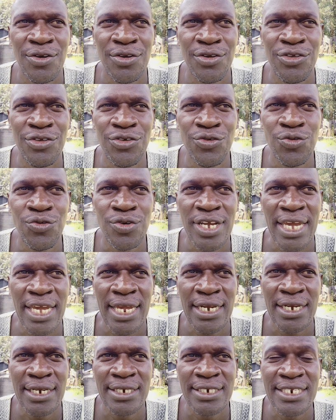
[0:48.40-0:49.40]
You
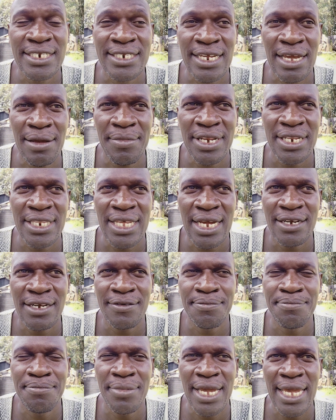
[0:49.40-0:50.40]
can determine that
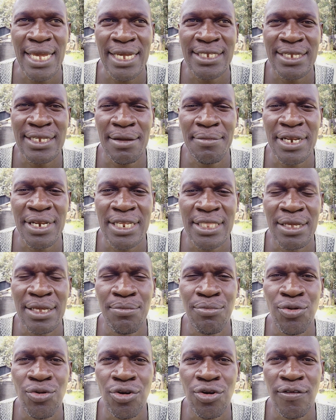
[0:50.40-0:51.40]
by examining the
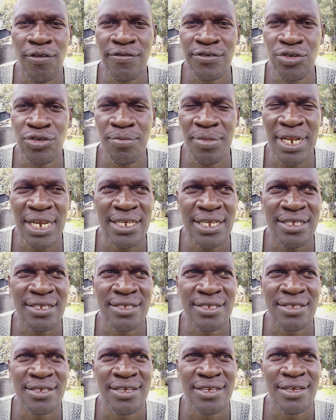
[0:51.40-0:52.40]
book of
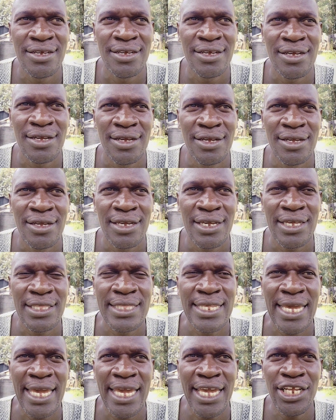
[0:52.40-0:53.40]
Jubilees.
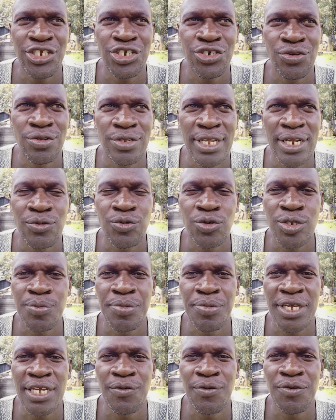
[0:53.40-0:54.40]
The angel that was
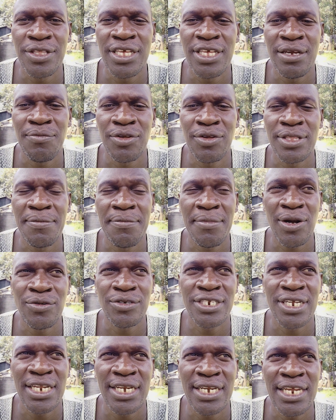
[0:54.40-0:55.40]
speaking with him on the
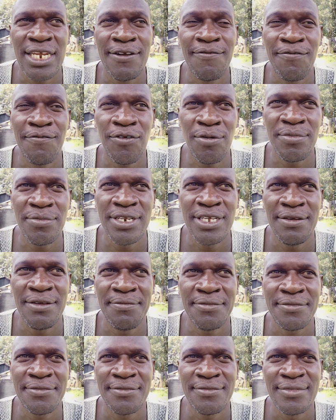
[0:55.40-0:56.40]
mountain informed
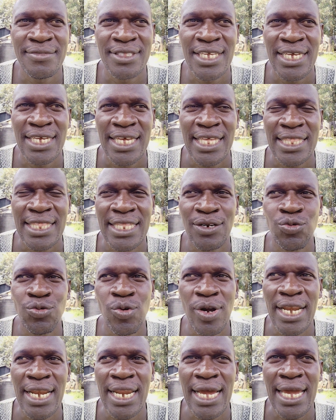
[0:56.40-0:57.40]
him that
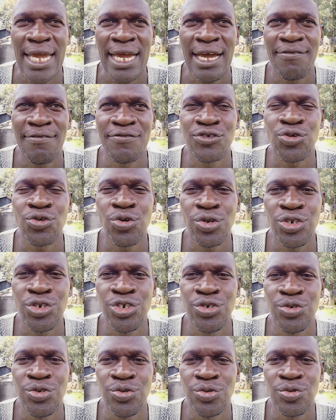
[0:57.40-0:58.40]
while I have told
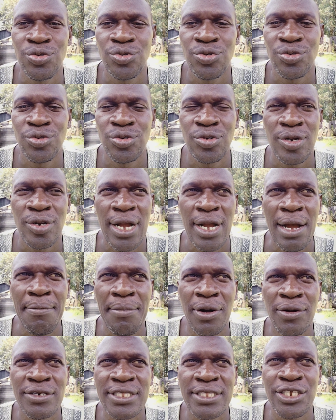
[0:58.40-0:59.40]
you
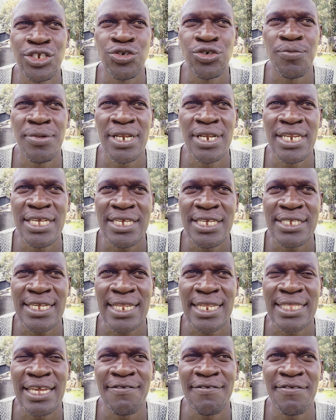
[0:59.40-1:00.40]
about the Jubilees
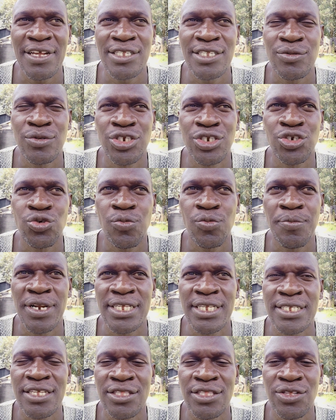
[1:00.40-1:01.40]
and the events which took
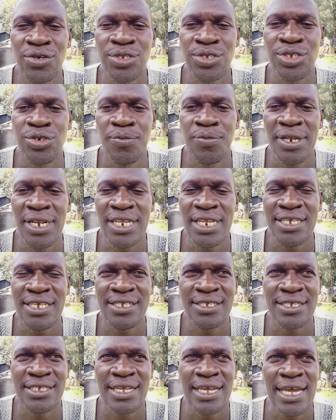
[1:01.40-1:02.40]
place in those
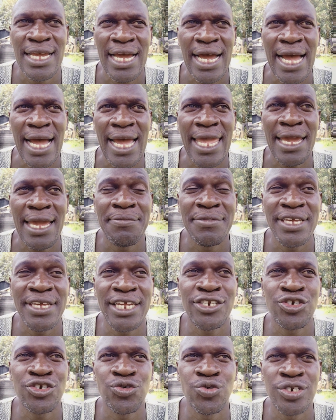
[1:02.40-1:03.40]
Jubilees, I am
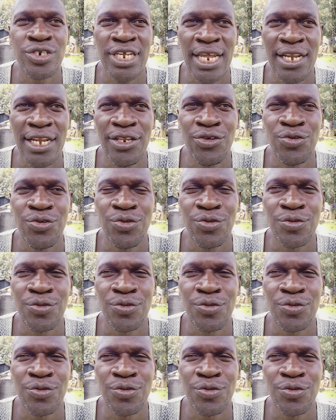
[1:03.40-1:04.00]
yet to tell you